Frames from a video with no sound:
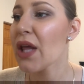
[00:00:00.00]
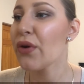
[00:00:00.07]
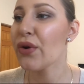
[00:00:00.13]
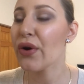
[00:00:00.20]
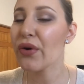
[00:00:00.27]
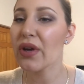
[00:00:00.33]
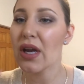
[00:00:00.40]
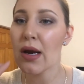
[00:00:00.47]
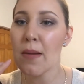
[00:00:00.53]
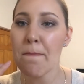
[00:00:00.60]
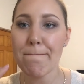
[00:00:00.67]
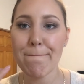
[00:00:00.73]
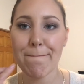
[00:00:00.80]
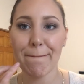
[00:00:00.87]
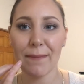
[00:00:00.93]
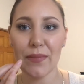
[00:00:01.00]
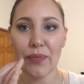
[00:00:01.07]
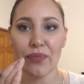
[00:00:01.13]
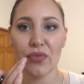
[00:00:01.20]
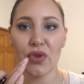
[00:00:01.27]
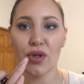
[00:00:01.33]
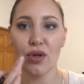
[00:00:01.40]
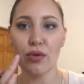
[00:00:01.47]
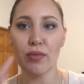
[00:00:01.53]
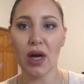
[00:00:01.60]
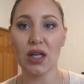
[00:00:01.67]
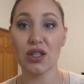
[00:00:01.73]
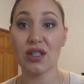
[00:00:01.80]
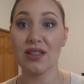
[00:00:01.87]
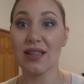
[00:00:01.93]
you don't need too
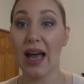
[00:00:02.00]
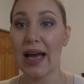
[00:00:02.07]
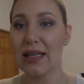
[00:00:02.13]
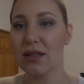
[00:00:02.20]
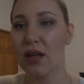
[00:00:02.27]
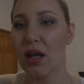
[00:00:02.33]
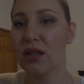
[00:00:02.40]
much because that has